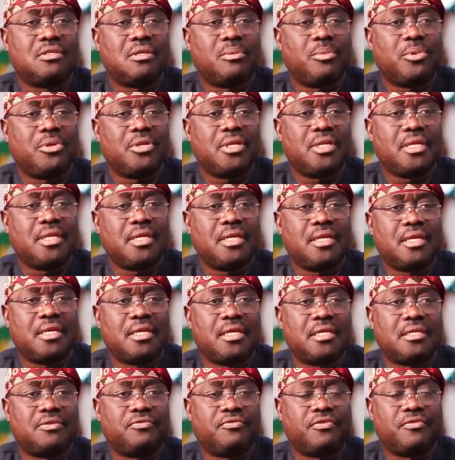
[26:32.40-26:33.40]

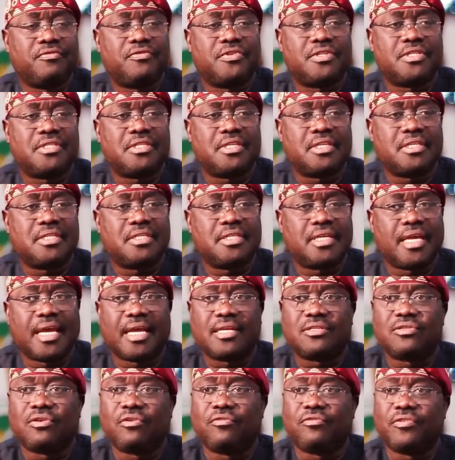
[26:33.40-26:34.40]
Somebody is 56
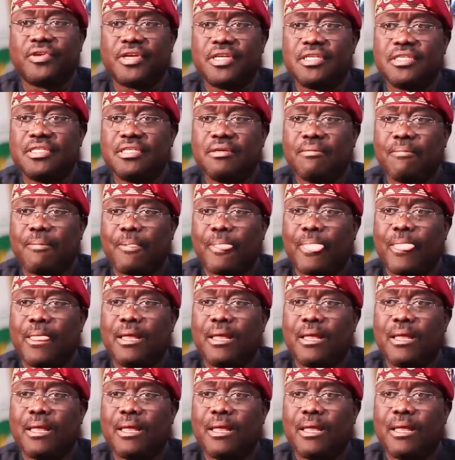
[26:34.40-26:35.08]
years of age,